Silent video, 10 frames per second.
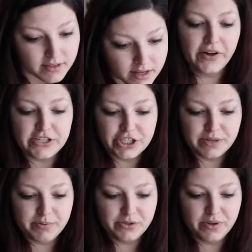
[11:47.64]
The
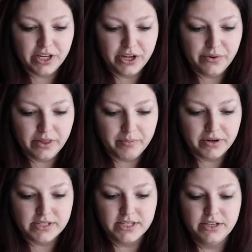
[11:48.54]
relationship between you and the
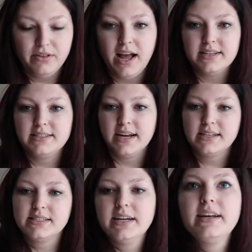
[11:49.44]
person you last
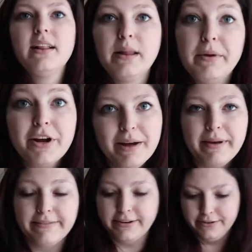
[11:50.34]
texted. Let me grab
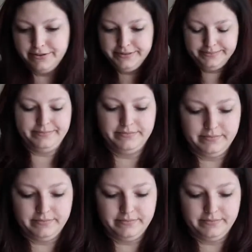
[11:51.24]
my phone.